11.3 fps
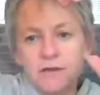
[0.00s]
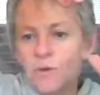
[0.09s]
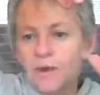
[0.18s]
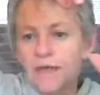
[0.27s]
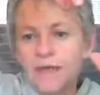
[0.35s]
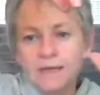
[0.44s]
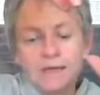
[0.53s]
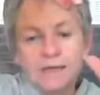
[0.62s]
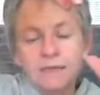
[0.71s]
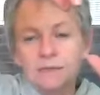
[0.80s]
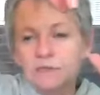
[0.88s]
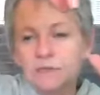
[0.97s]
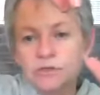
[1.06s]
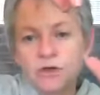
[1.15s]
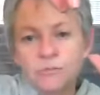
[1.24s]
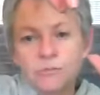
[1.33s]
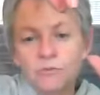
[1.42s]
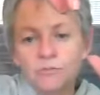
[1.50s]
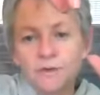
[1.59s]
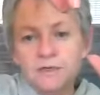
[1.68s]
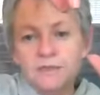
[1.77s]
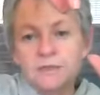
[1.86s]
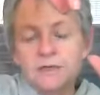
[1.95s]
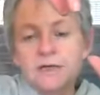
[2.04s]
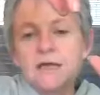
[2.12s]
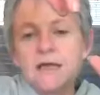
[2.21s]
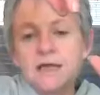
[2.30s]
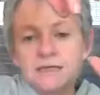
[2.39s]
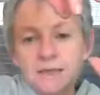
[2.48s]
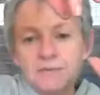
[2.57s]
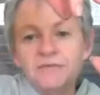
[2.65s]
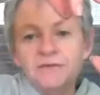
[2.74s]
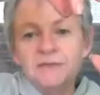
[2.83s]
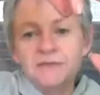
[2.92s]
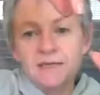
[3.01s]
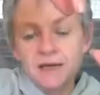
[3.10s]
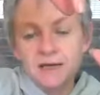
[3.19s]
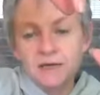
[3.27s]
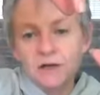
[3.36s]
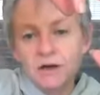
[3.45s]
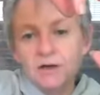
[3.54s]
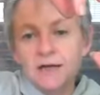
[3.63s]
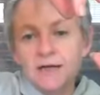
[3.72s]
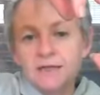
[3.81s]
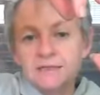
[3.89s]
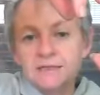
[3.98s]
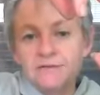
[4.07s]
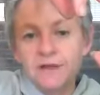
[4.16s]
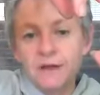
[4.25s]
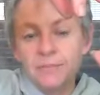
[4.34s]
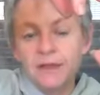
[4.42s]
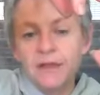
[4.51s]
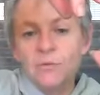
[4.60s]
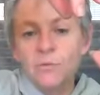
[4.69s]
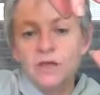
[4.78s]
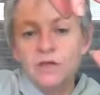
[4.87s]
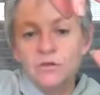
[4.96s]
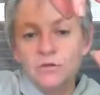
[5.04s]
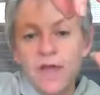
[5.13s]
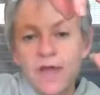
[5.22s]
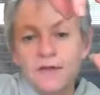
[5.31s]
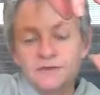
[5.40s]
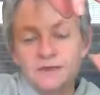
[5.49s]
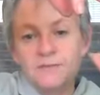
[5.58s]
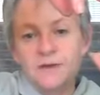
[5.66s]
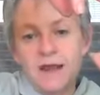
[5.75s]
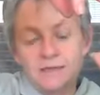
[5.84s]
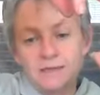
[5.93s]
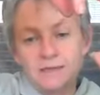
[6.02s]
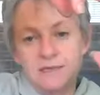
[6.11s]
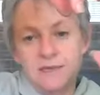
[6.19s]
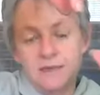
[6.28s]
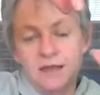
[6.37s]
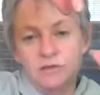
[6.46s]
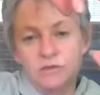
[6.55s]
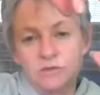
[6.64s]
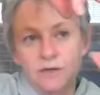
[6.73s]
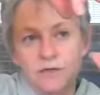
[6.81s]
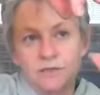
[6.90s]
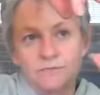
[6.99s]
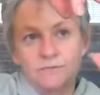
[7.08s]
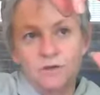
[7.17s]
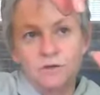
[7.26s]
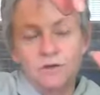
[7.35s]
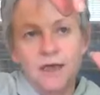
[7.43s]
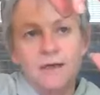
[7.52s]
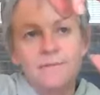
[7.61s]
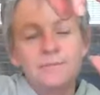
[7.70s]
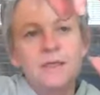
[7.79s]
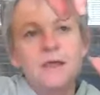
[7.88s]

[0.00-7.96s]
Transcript: we get little to no movement, except if it's a young dog and it's developing, we do have some laxity in that joint. Okay.